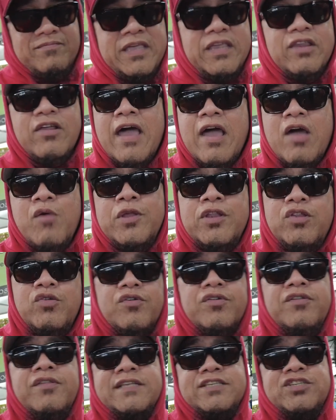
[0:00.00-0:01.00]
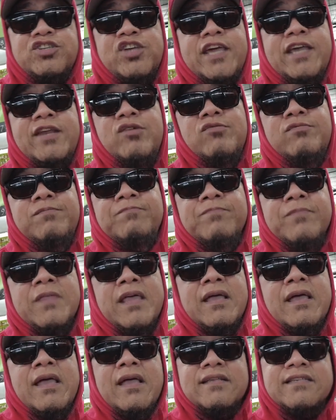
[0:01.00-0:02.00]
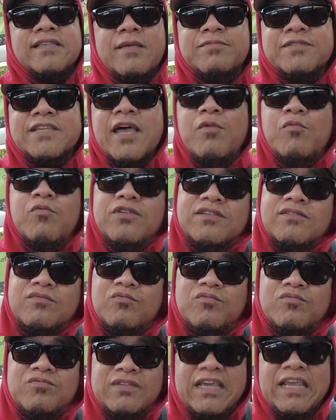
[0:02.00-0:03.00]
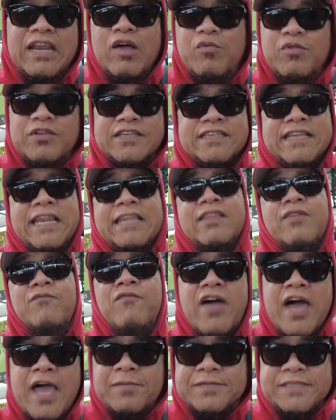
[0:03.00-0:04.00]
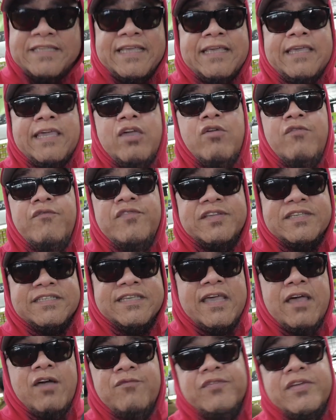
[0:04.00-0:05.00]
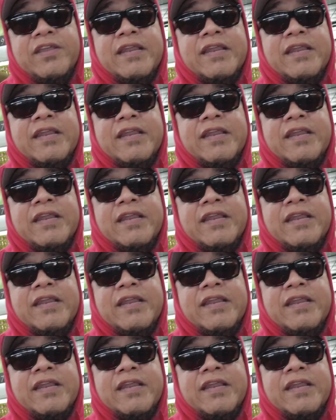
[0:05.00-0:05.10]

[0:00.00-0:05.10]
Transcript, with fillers: You know how we do on this channel? Sometimes we, you know, we just let the vibes take care of itself.